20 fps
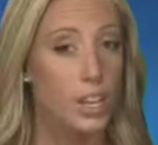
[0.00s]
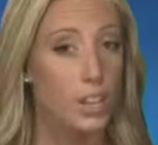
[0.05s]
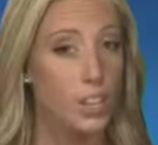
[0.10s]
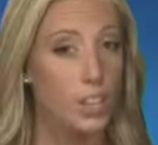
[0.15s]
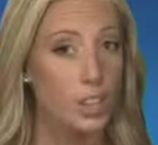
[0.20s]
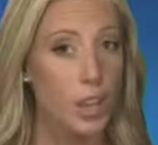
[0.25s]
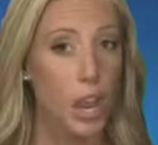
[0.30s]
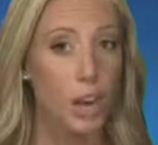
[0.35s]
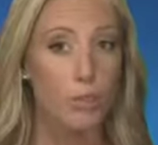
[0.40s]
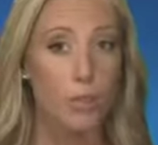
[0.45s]
The
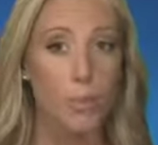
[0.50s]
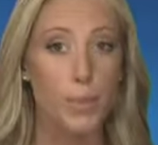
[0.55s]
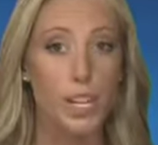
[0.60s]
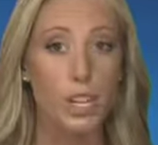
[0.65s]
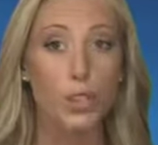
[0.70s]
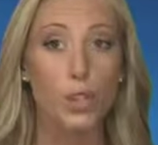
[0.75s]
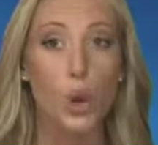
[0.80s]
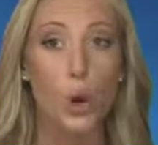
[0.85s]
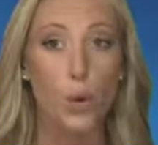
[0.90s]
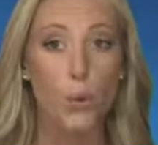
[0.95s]
stock
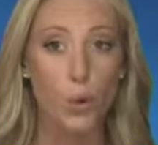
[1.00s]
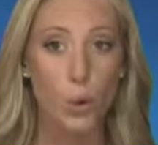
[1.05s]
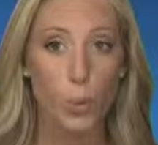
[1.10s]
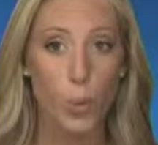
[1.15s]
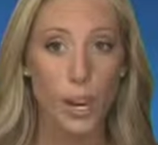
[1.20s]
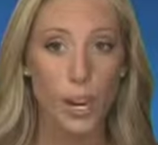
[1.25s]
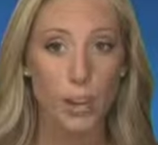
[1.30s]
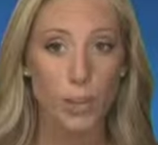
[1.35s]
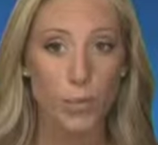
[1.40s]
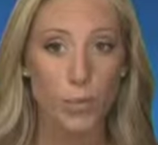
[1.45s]
remains
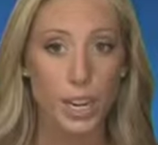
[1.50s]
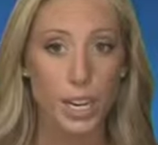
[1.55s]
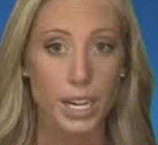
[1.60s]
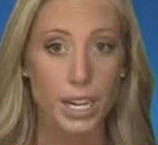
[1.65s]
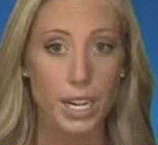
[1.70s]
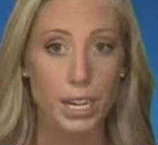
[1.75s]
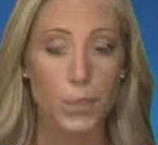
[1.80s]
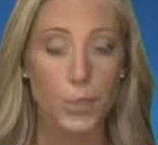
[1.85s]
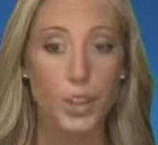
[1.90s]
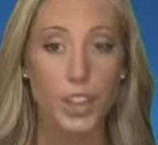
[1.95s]
overweight
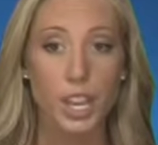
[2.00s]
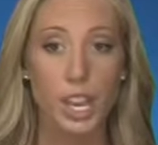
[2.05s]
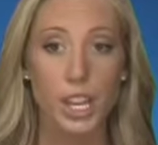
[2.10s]
rated with